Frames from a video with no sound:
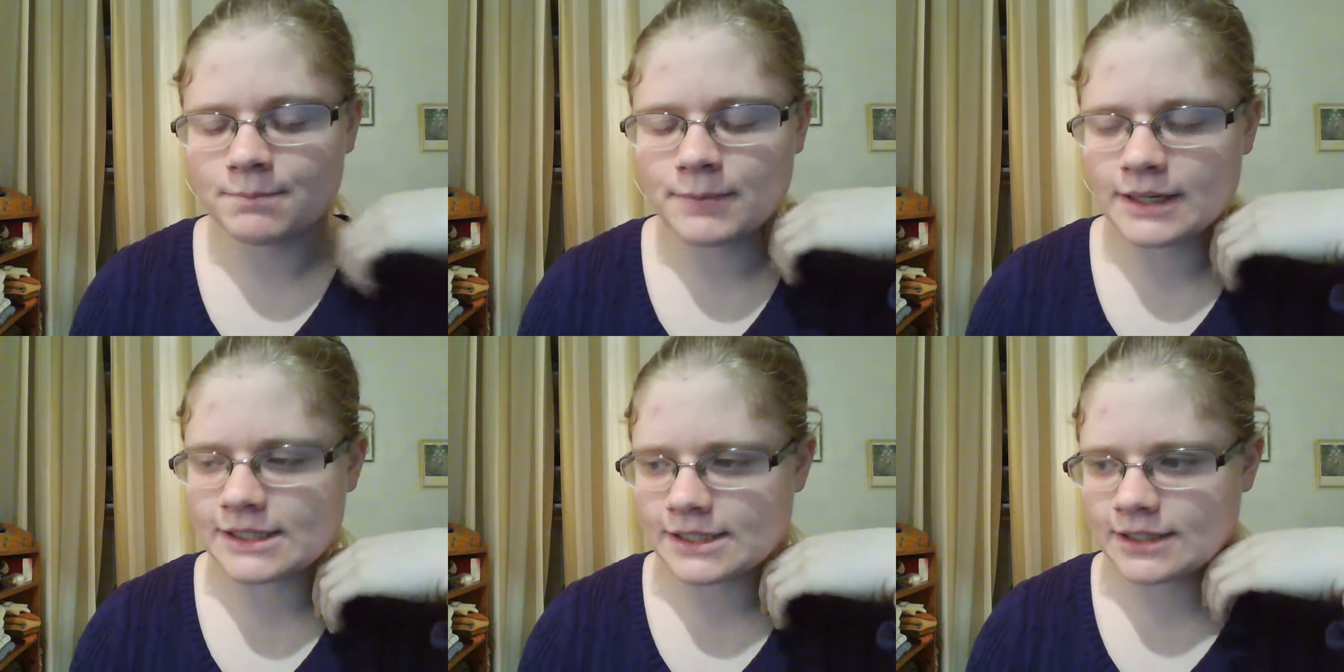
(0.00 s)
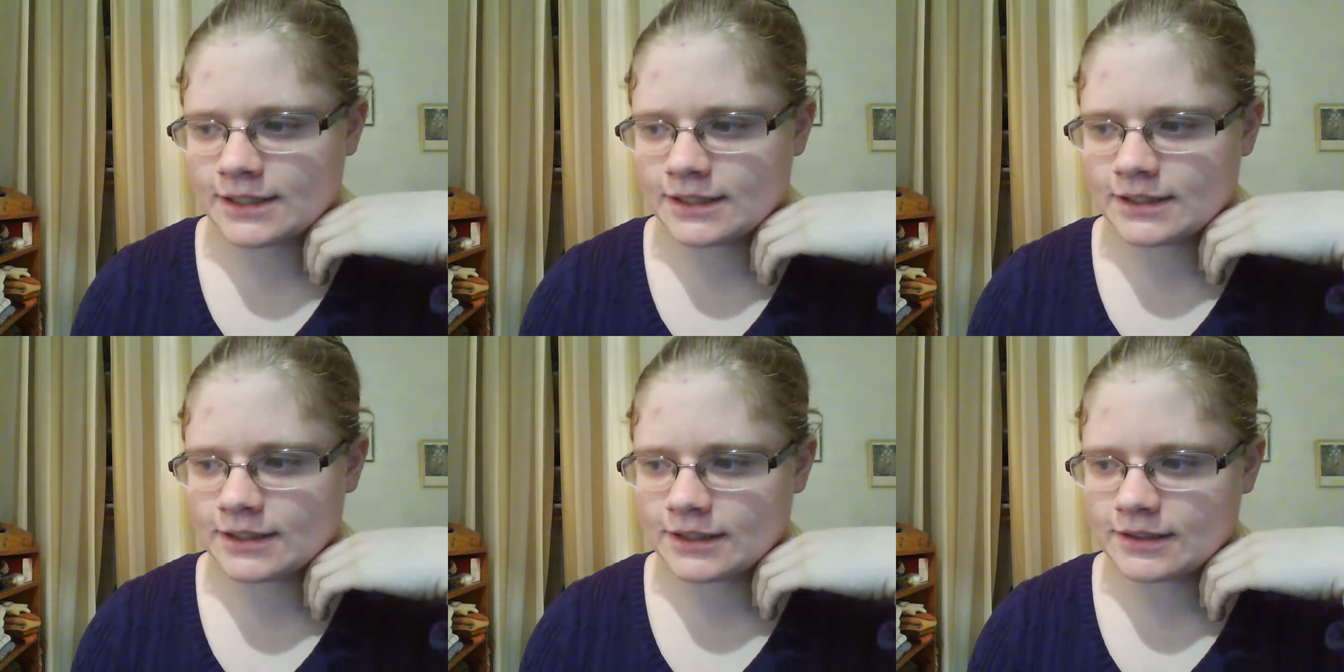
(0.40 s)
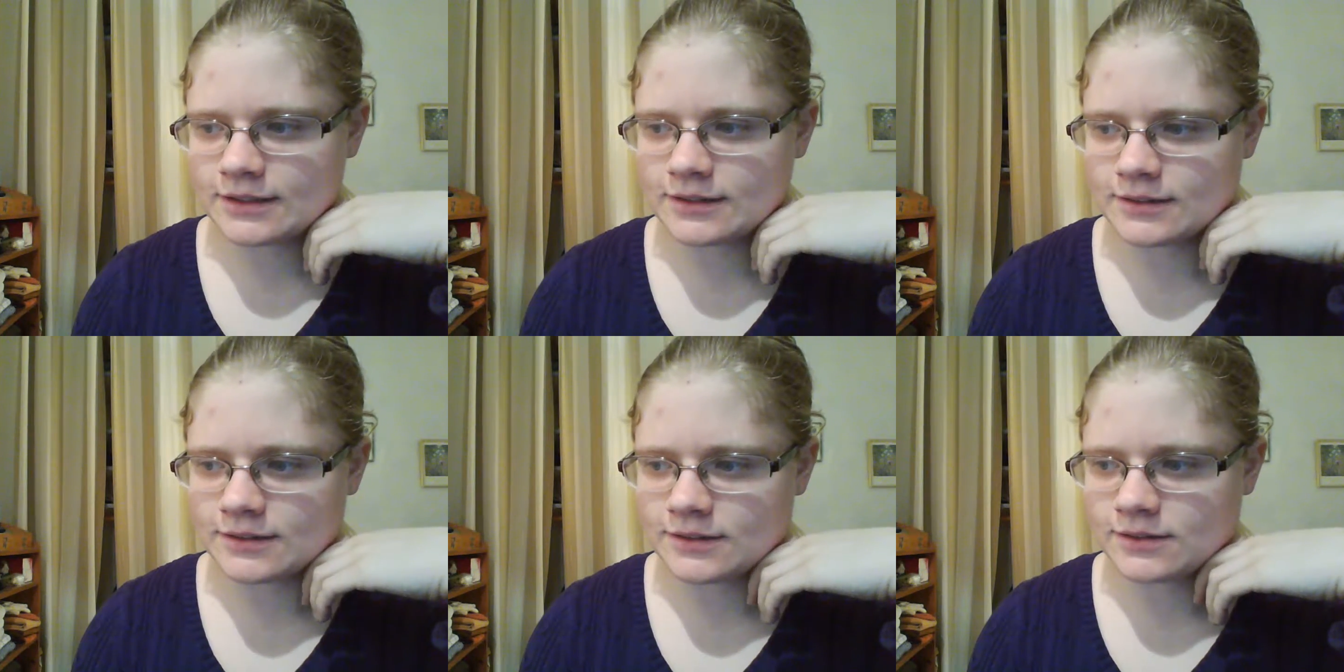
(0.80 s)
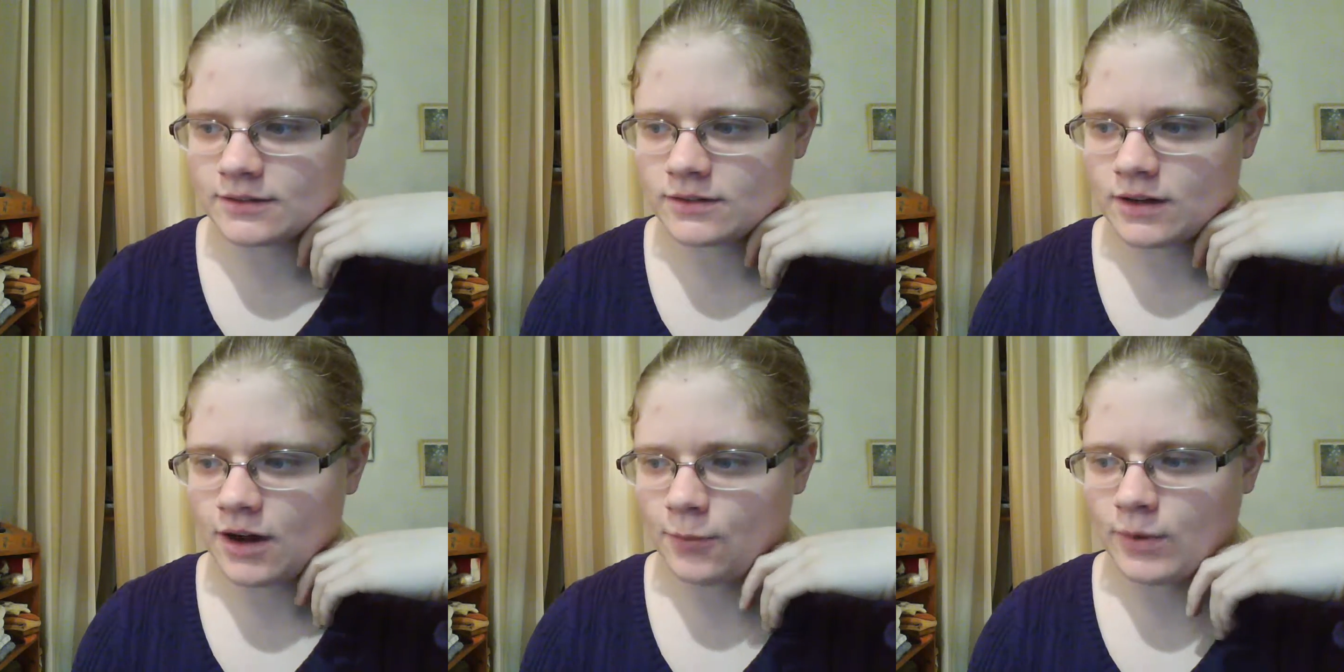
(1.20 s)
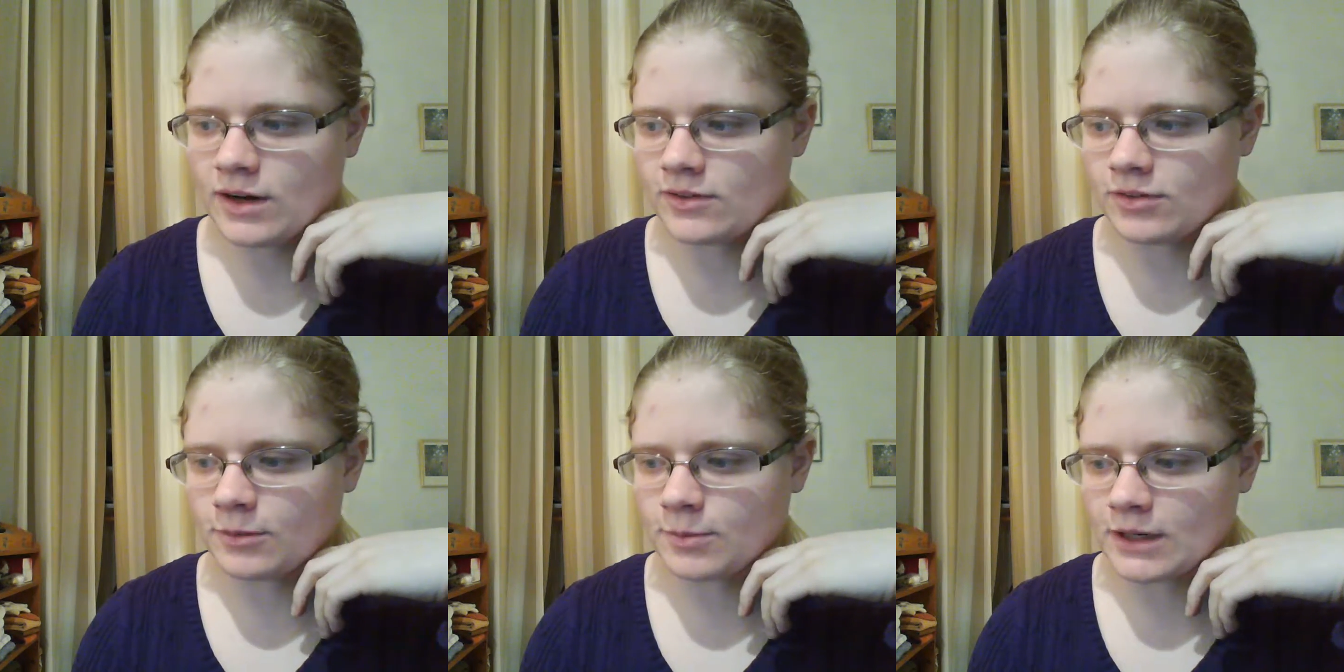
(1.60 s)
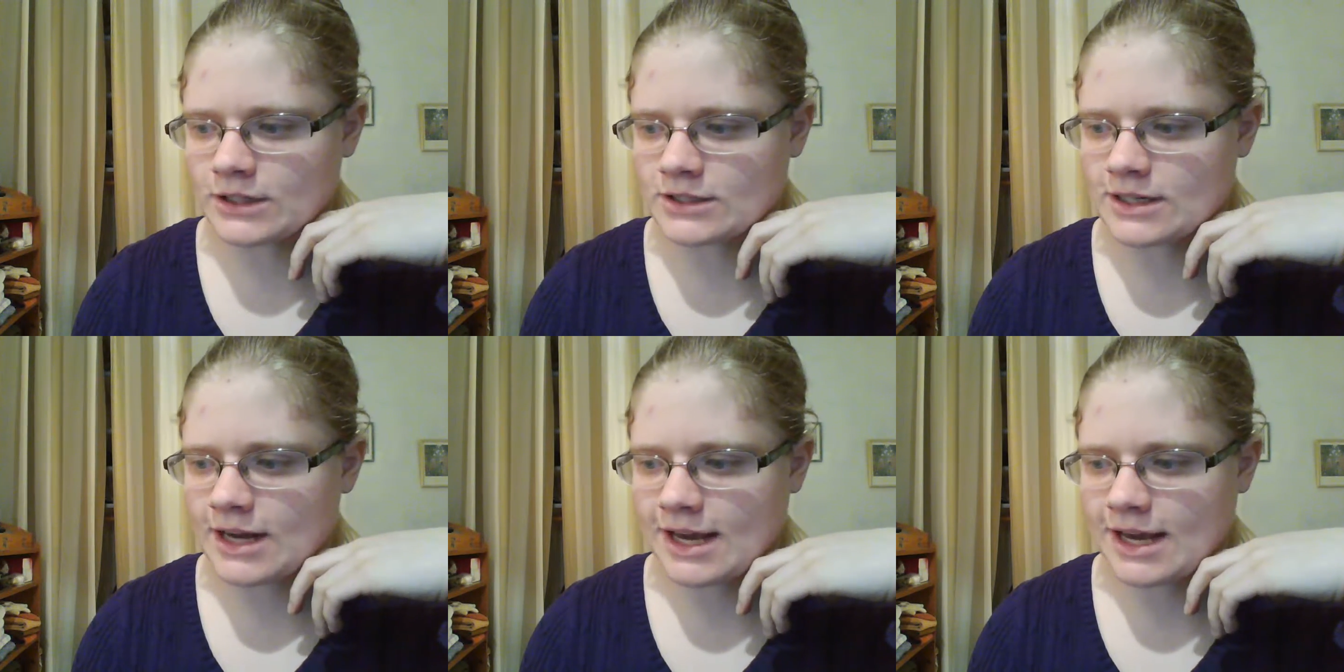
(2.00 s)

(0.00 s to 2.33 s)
he is a wonderful person.